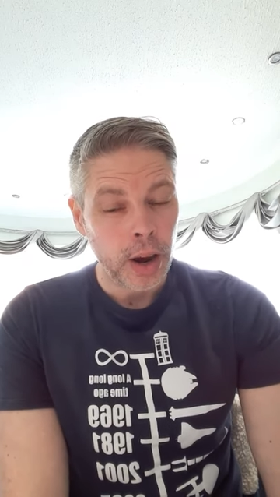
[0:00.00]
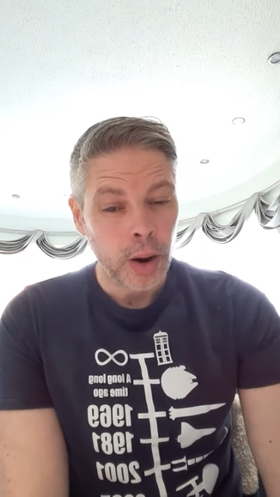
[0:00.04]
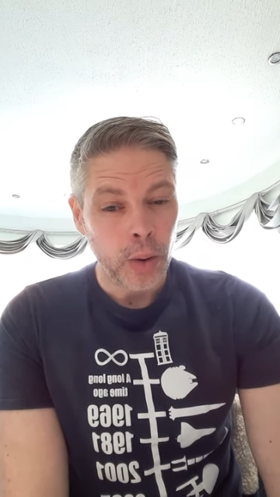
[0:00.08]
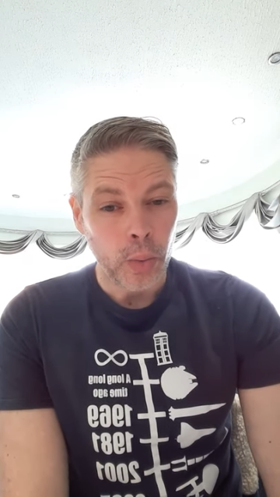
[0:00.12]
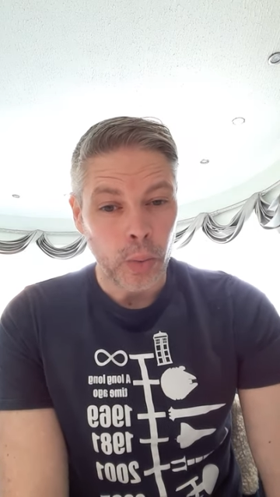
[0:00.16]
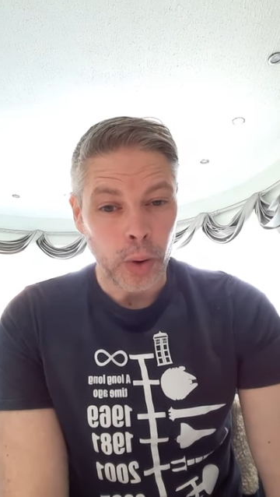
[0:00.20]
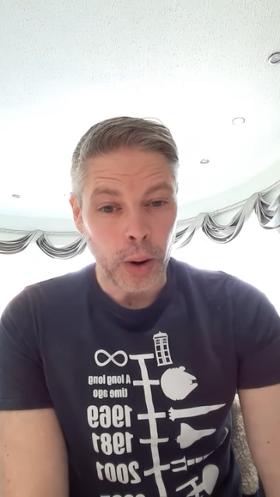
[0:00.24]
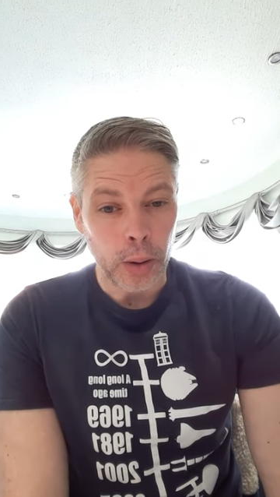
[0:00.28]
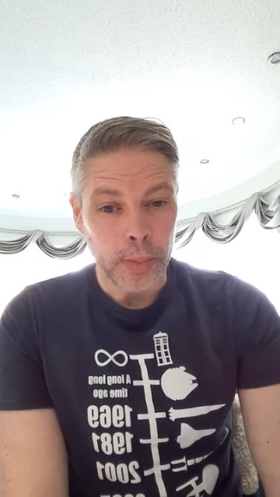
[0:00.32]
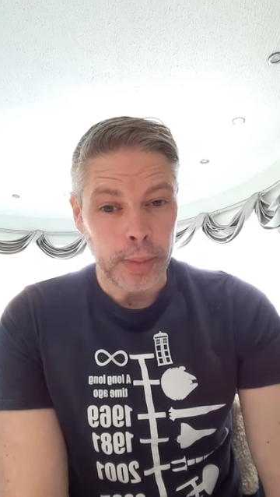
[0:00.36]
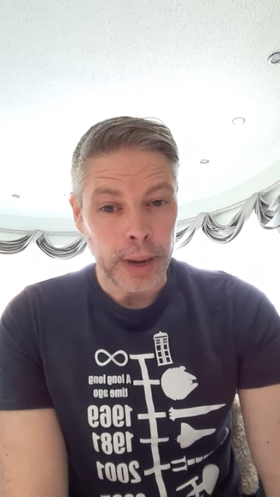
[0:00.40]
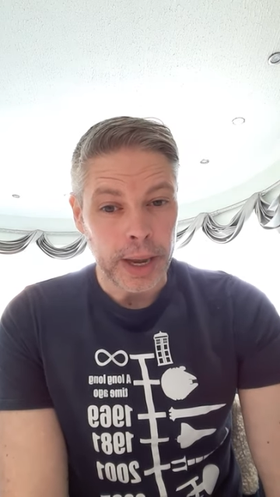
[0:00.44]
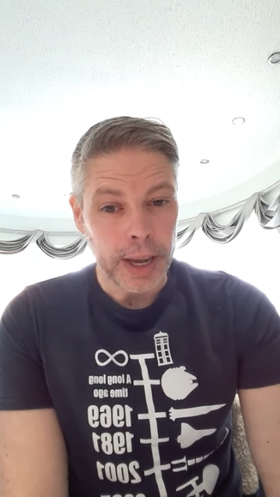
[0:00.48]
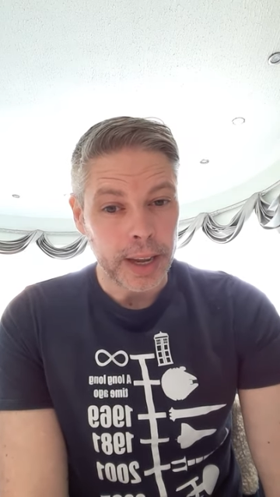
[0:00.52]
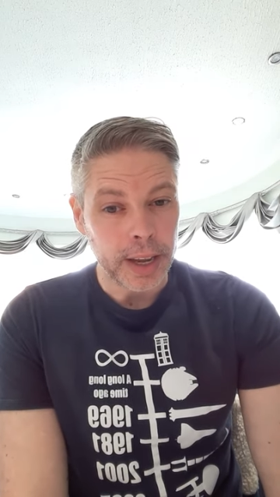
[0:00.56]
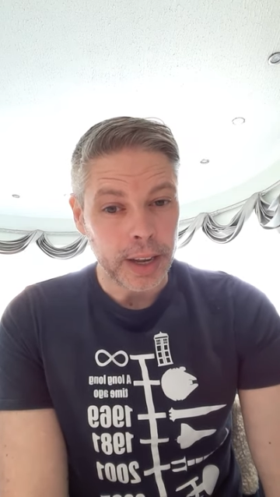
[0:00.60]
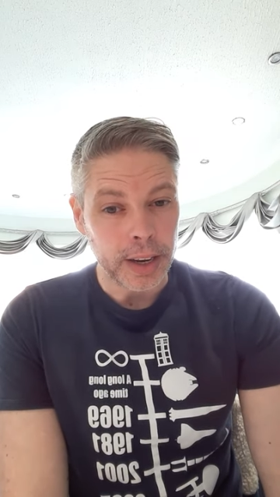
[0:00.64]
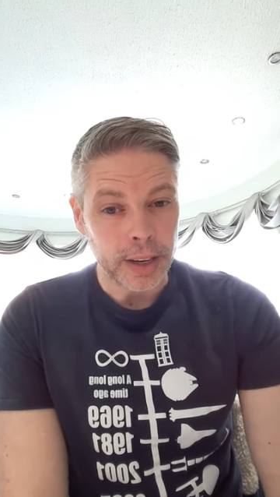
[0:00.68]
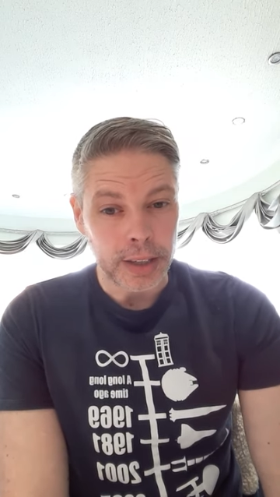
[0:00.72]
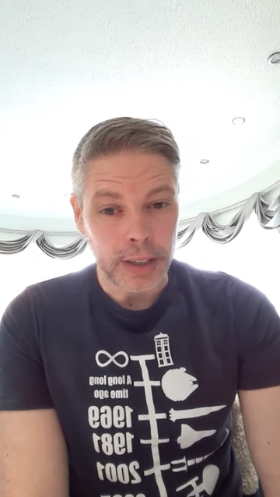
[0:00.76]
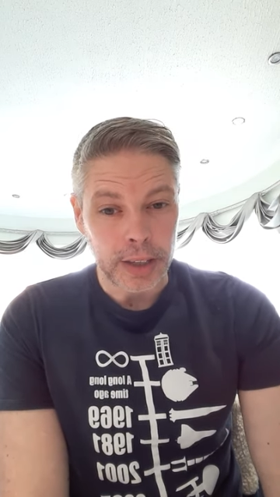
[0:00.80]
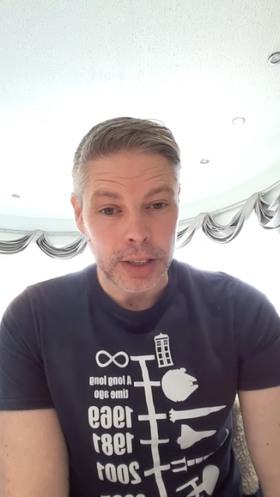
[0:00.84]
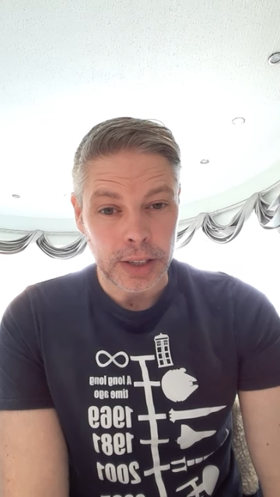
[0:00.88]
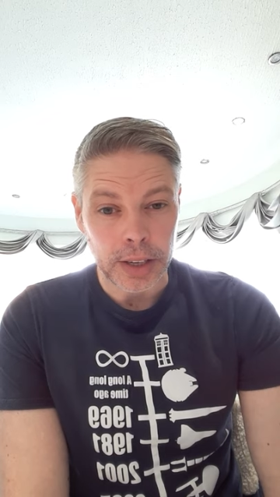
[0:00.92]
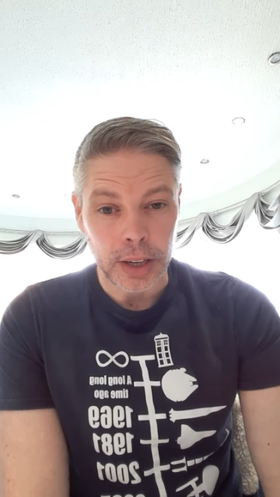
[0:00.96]
while making
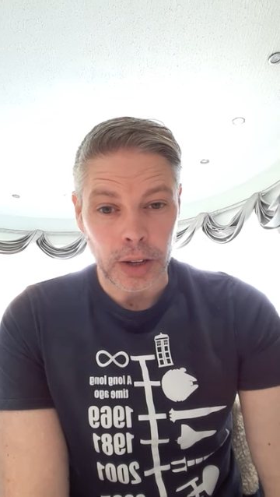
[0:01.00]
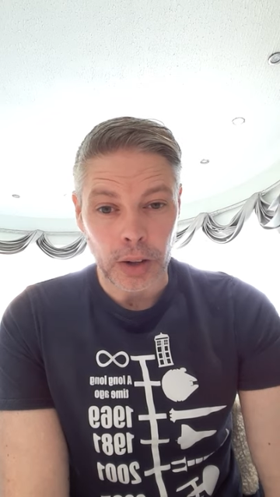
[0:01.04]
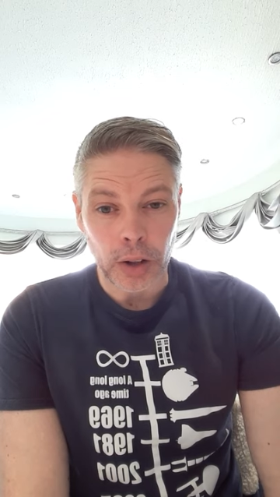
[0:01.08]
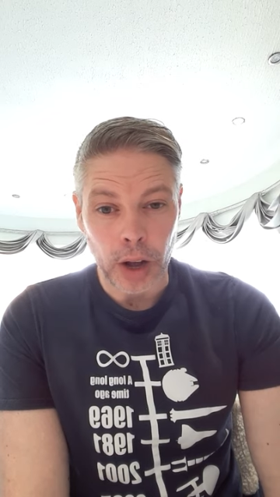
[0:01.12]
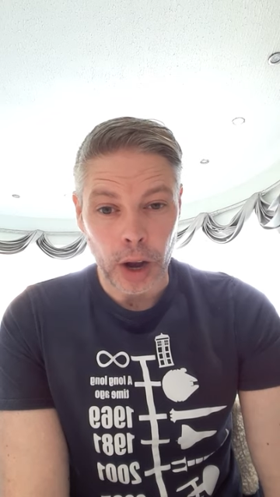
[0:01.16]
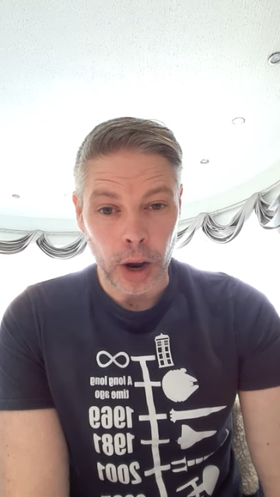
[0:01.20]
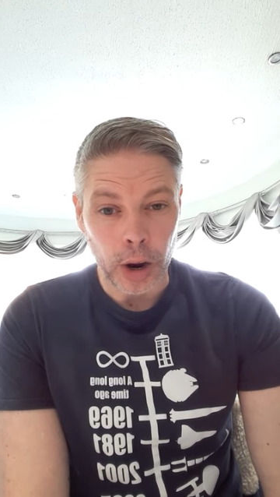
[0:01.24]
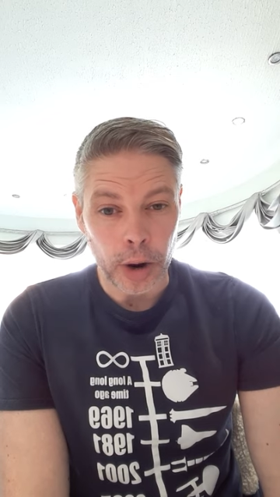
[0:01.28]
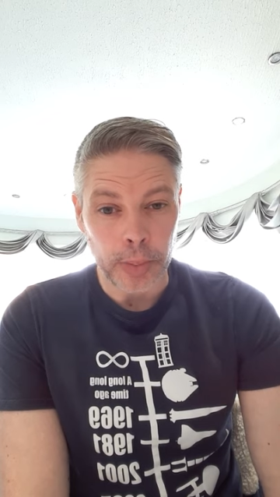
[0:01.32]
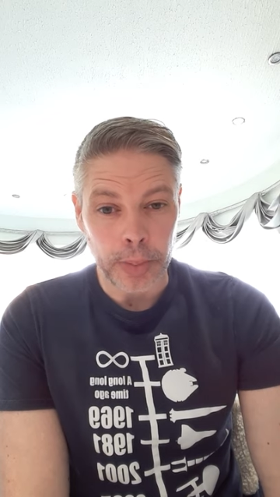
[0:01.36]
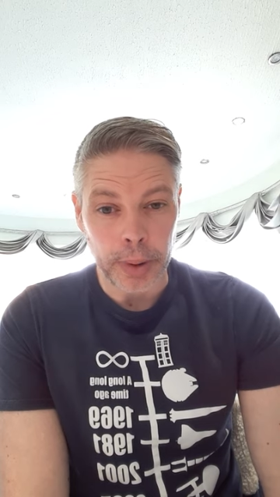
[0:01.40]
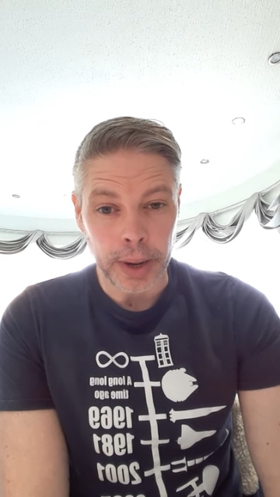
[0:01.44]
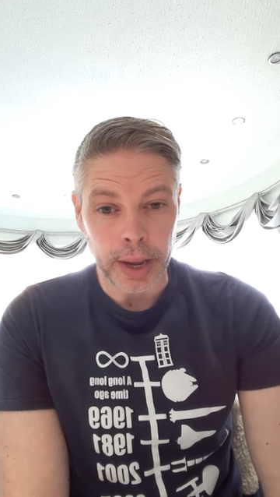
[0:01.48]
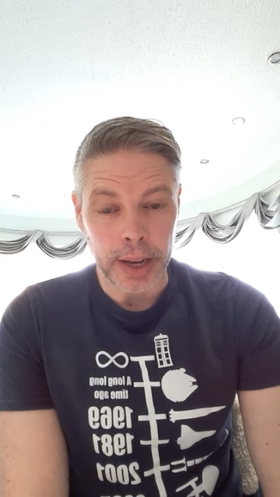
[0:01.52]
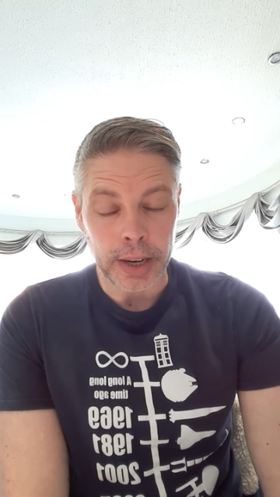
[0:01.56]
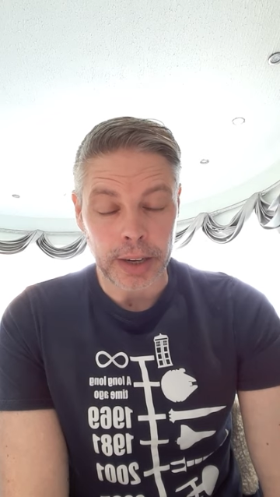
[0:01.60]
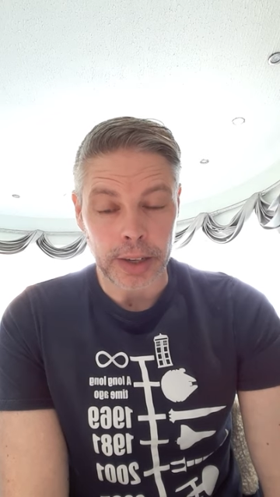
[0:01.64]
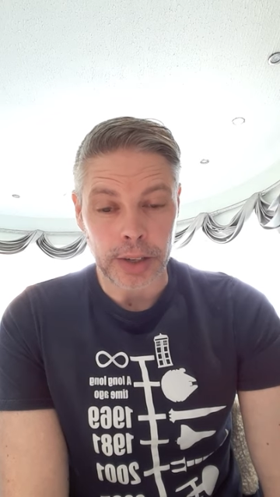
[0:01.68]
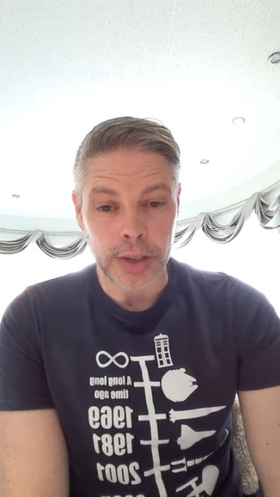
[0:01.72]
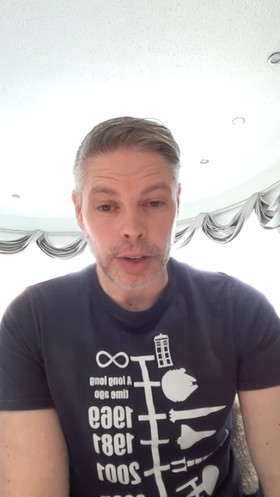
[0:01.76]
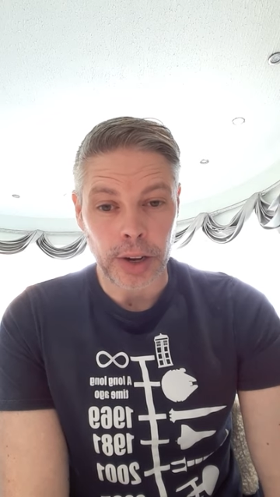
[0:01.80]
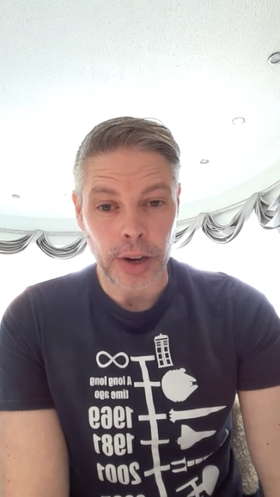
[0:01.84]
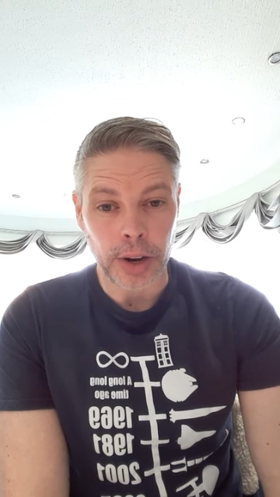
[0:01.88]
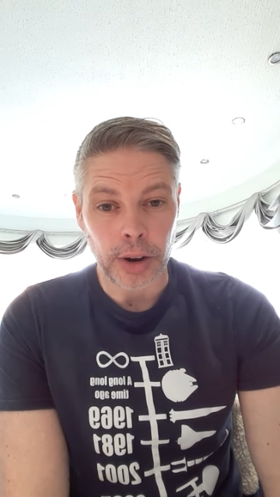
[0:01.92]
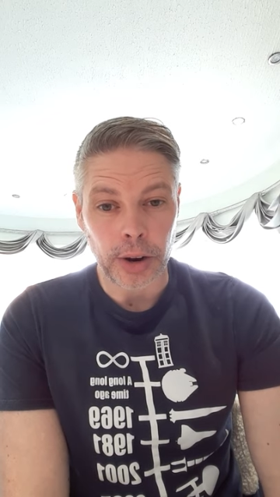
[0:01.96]
us still hope
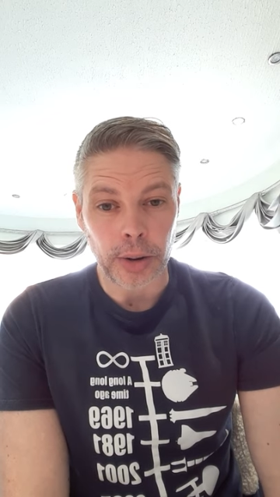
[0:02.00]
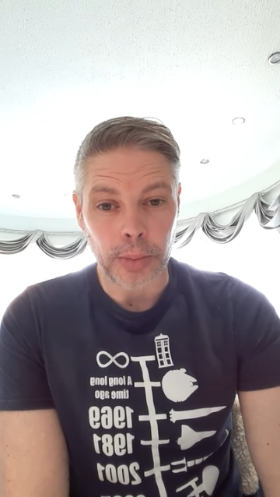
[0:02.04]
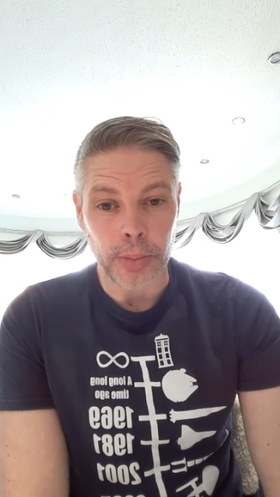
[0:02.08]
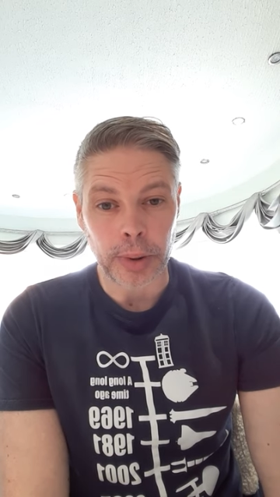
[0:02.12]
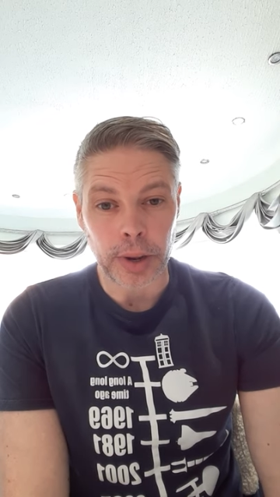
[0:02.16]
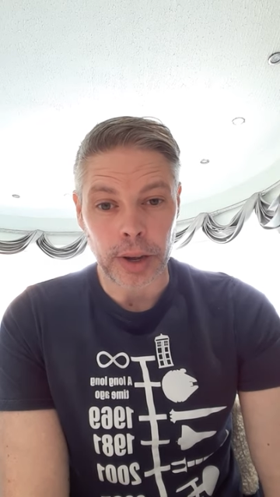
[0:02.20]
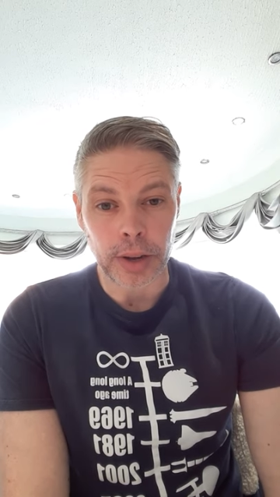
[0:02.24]
against hope